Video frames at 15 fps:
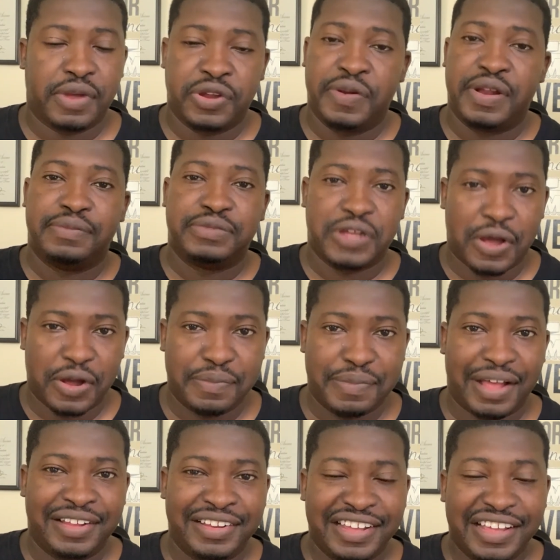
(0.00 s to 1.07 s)
I know what I'm talking
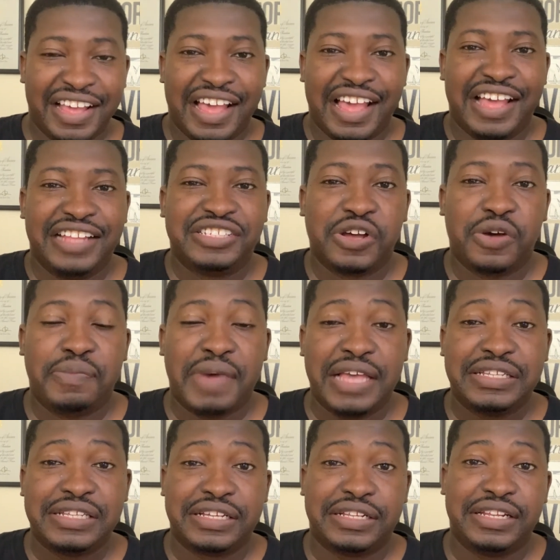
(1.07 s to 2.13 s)
about. And so
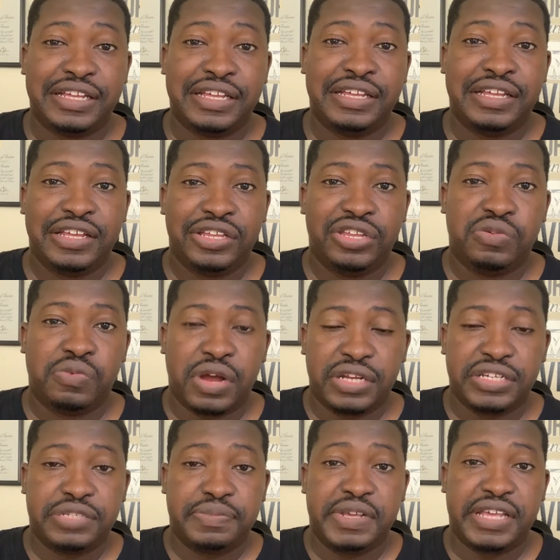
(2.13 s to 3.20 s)
basically you want
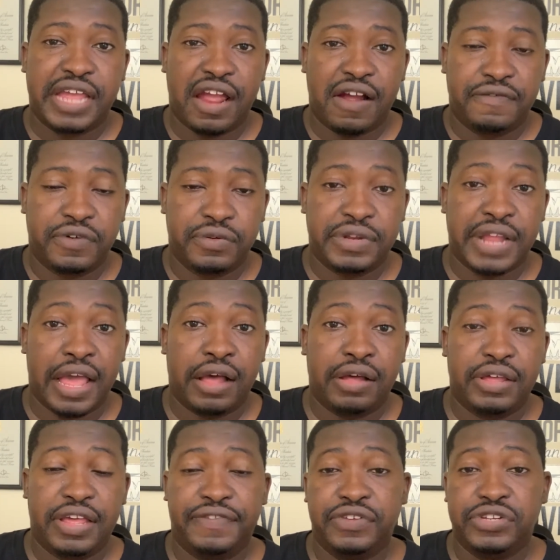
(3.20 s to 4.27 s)
to just be careful.
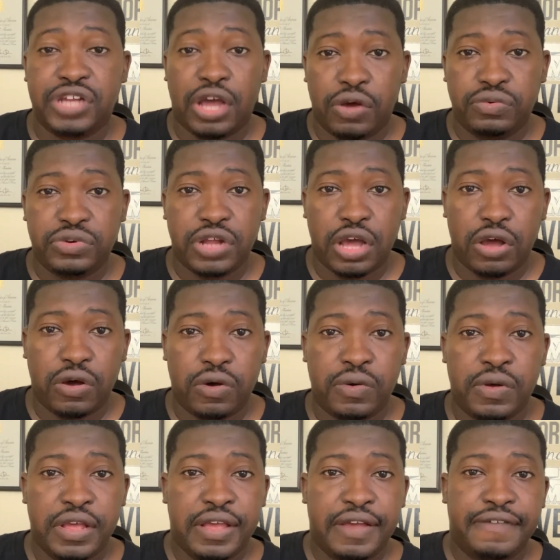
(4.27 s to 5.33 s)
Now, if you don't
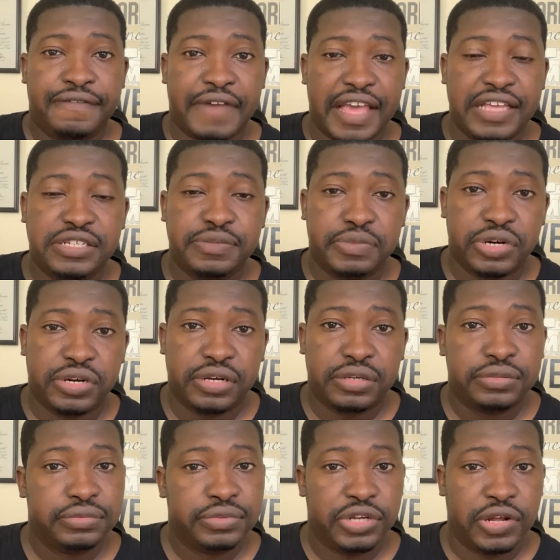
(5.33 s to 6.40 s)
know, Facebook,
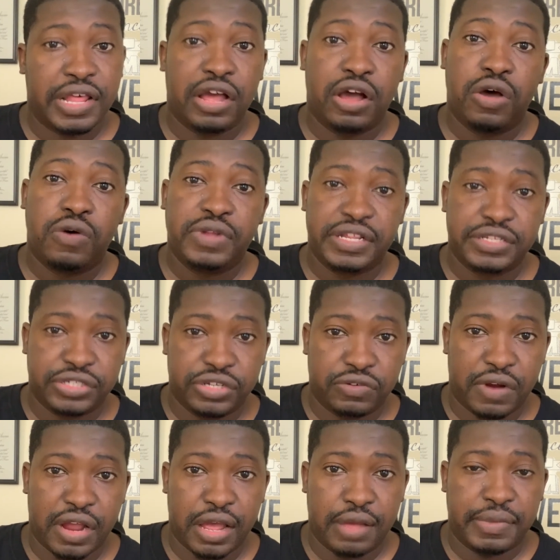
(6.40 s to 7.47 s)
they own
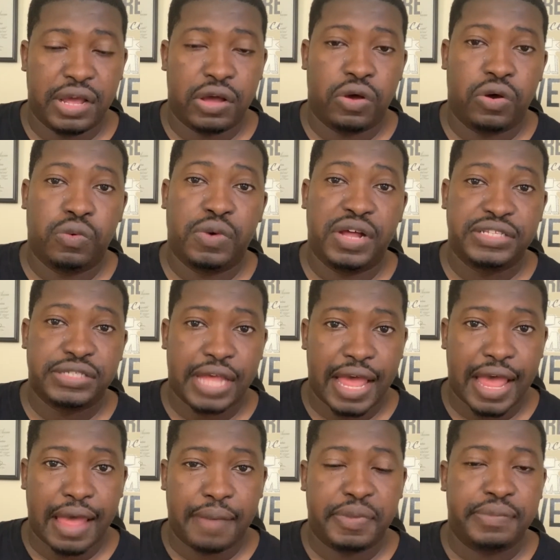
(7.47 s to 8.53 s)
Instagram, they own
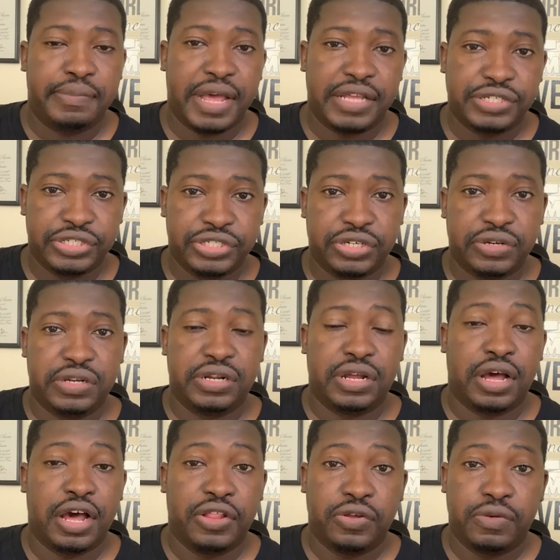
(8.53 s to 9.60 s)
WhatsApp and Messenger
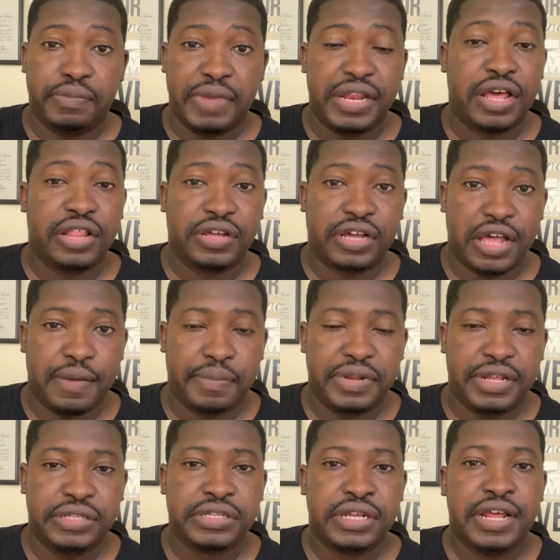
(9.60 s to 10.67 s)
and many other
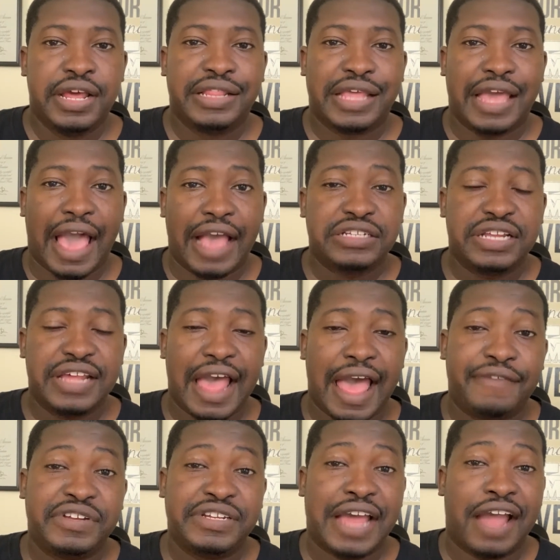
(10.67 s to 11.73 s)
companies. They actually
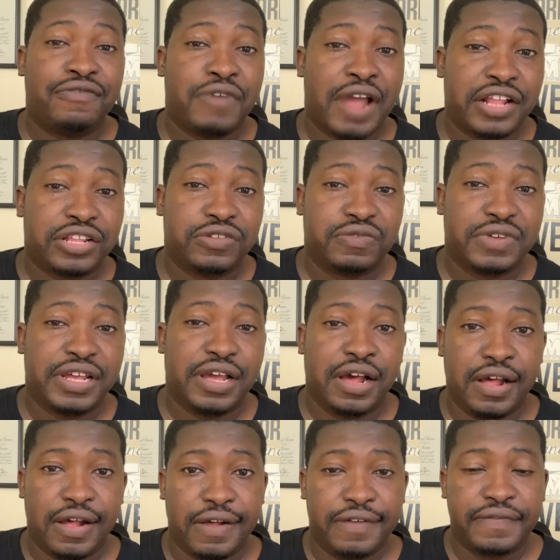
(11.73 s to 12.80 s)
have a directory
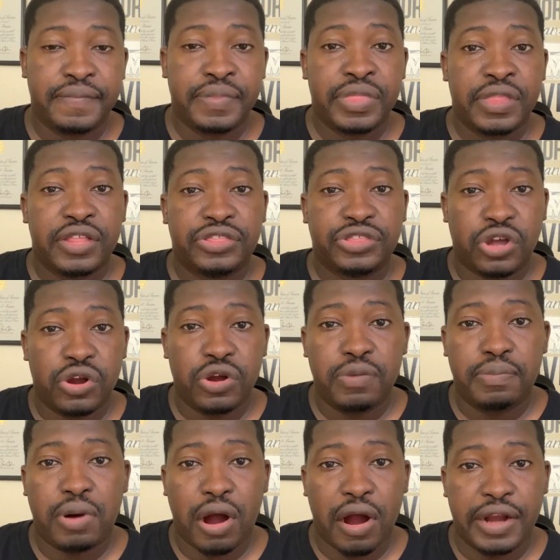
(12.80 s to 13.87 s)
of
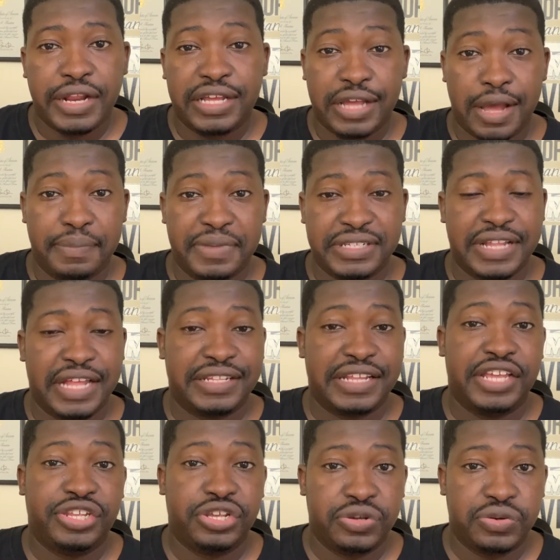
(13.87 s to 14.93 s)
third-party companies that
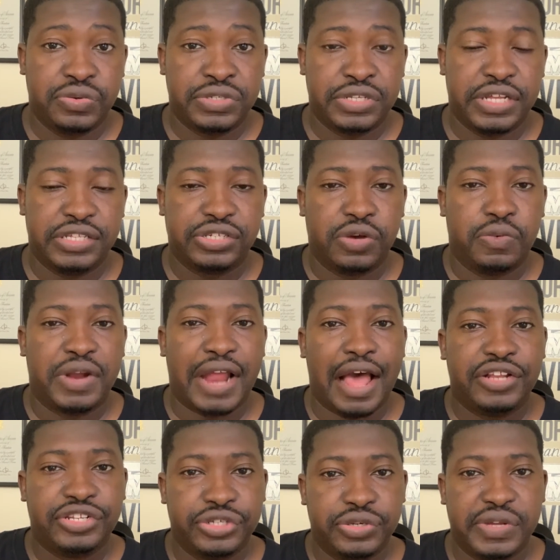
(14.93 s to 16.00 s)
they use. And so what
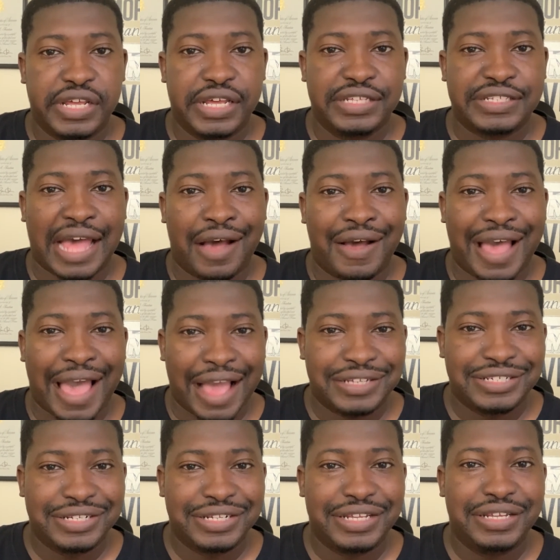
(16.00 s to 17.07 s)
I'll do is I'll
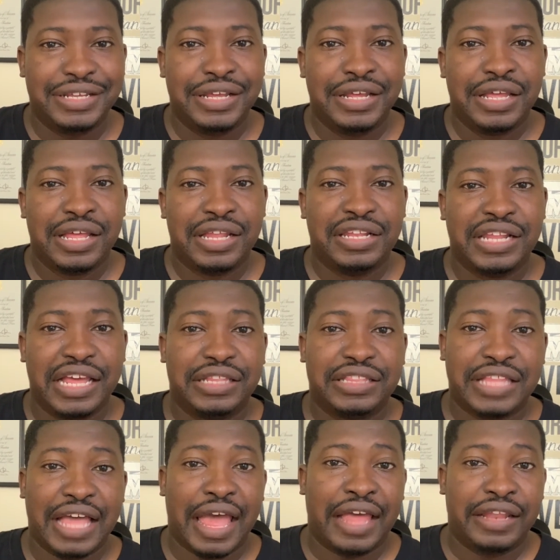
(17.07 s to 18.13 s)
actually
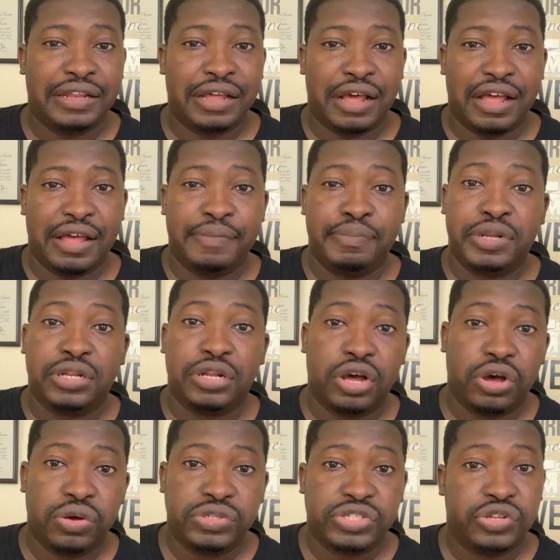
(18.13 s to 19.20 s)
link that
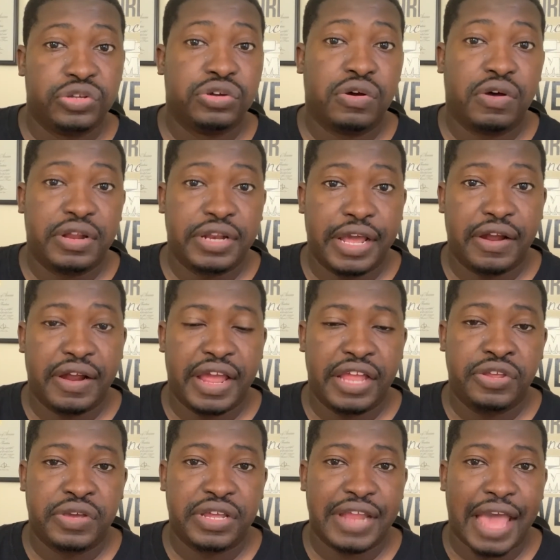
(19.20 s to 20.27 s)
below, so you can go on there
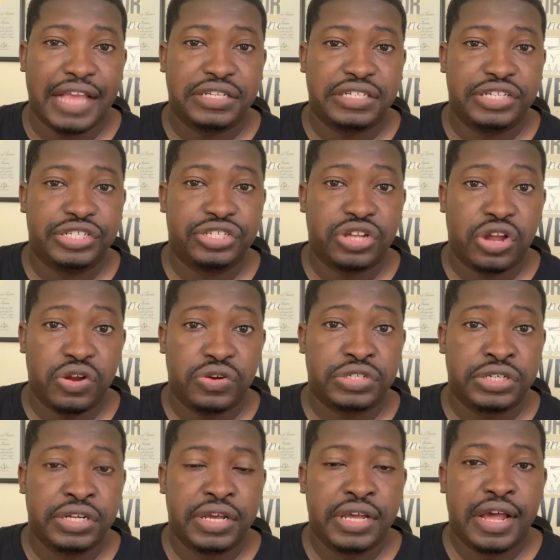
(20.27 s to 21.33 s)
and you can actually search
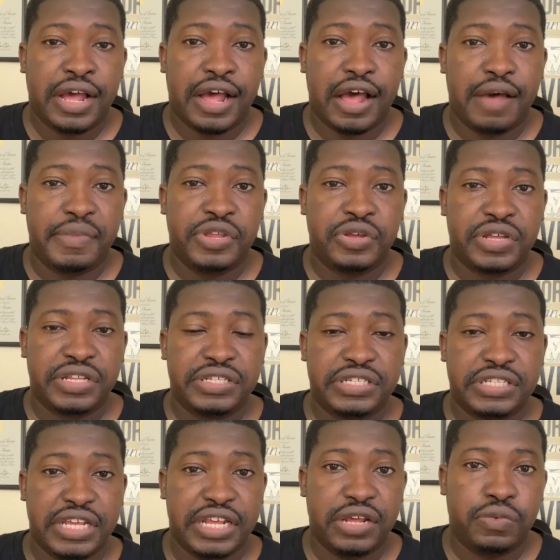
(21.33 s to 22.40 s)
and you can
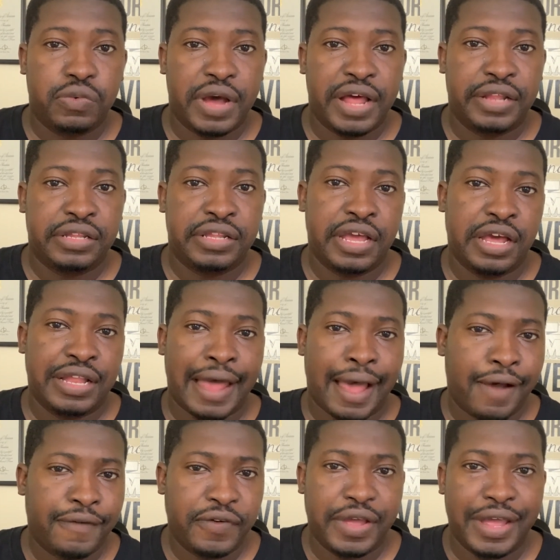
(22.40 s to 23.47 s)
see what they
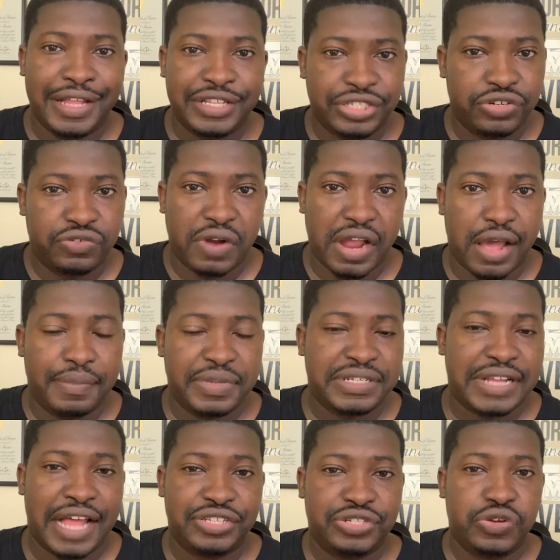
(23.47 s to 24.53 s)
allow from Instagram. There's
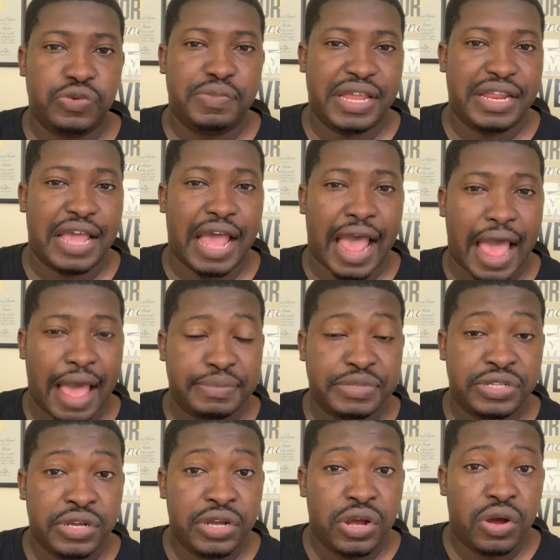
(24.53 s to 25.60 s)
not too many apps.
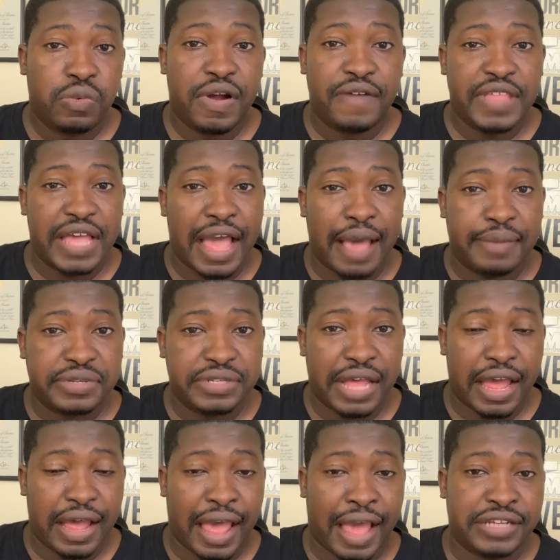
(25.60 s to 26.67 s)
One of the apps
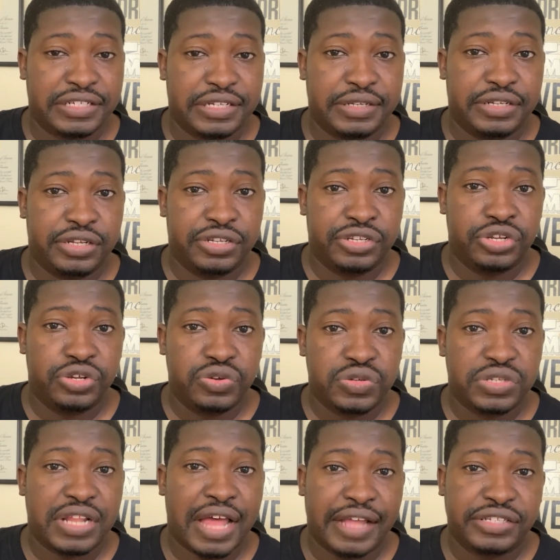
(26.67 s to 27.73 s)
I actually
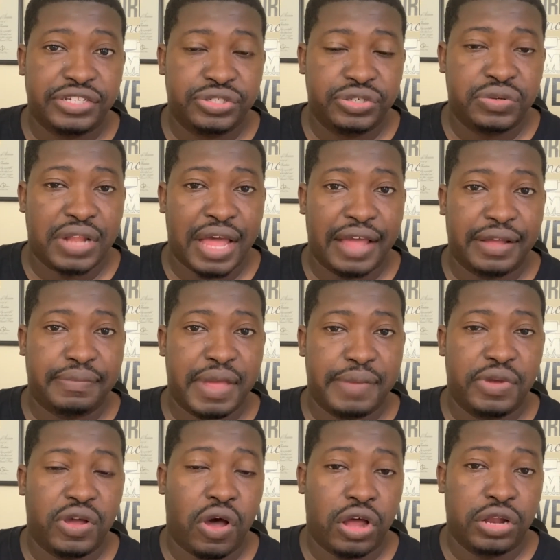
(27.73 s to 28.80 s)
use to do
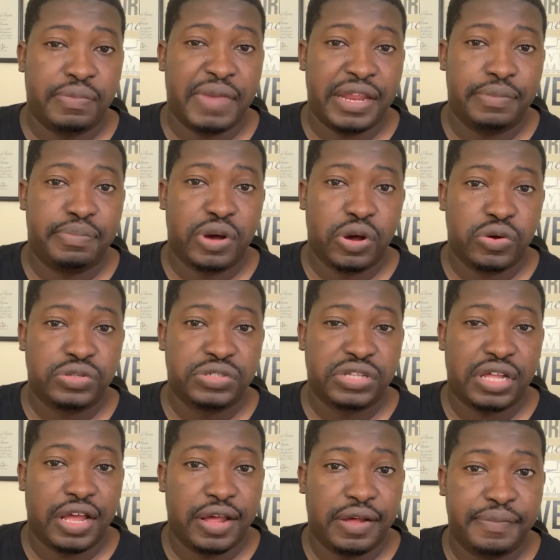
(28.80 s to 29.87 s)
maybe automated posts,
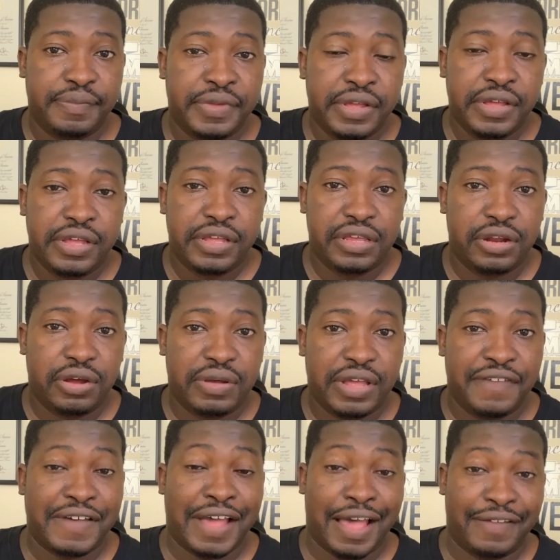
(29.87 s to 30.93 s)

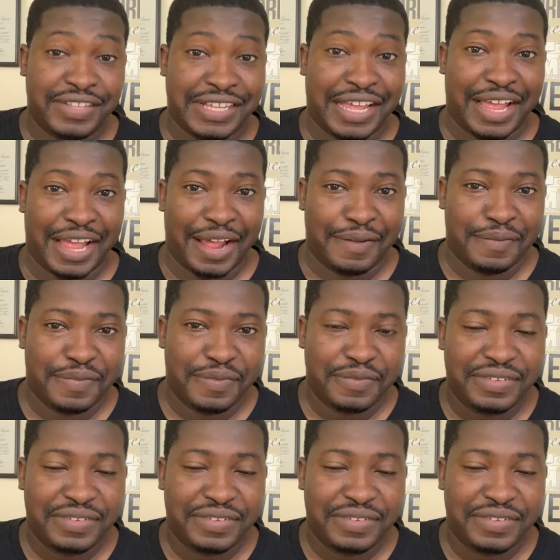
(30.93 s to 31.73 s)
if I have the time.